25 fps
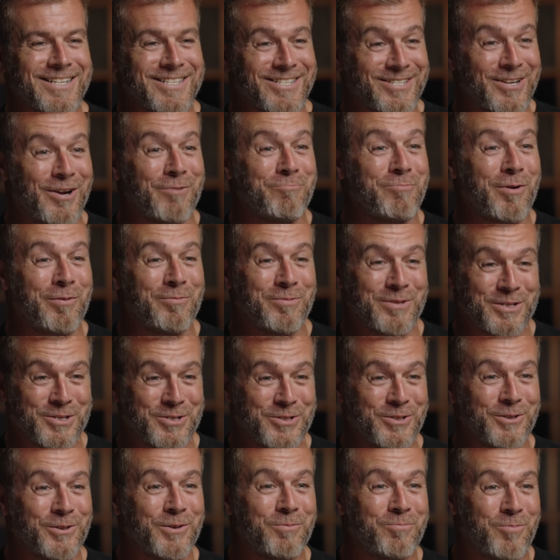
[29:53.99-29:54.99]
It's
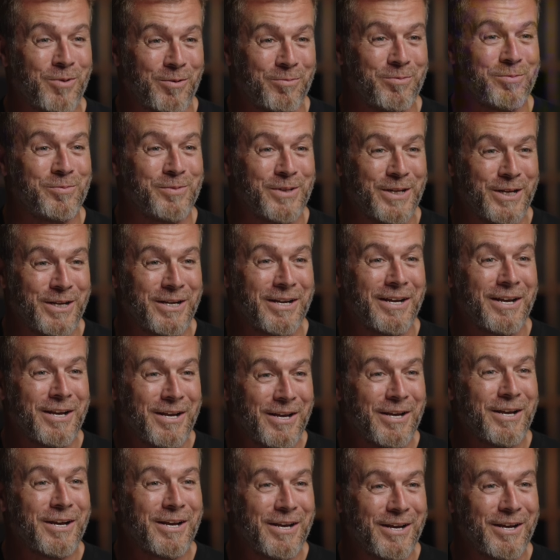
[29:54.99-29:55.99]
still probably
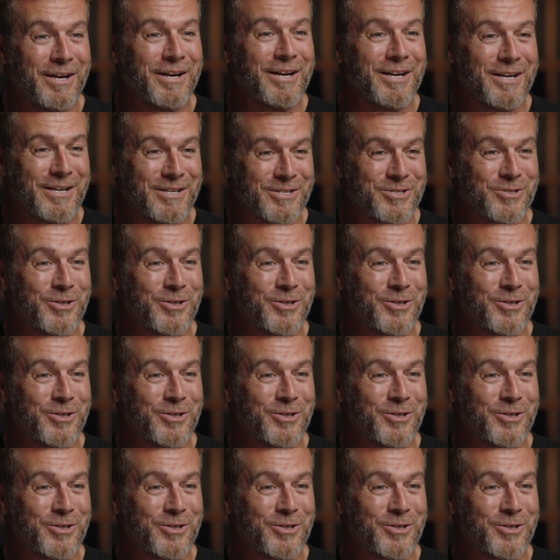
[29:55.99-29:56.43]
a